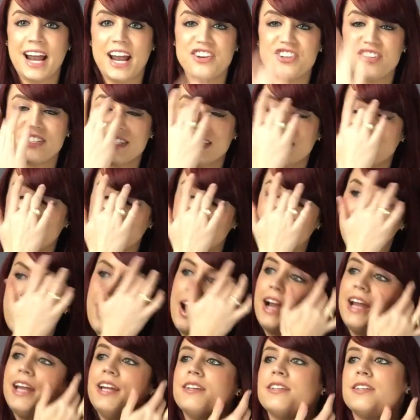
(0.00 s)
I just need to
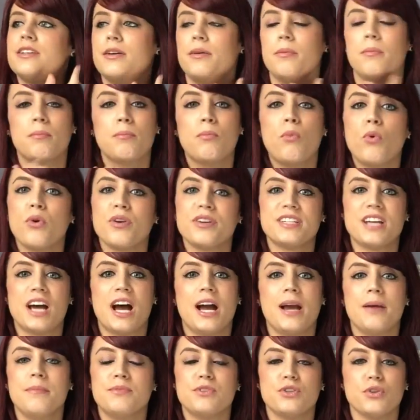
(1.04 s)
find more
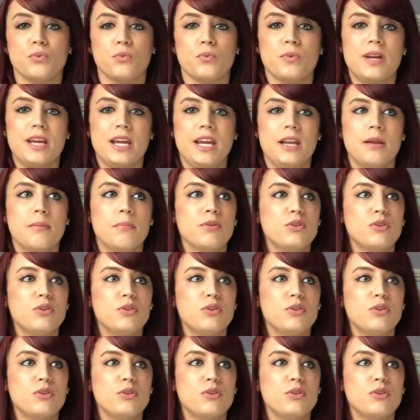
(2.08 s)
time to read.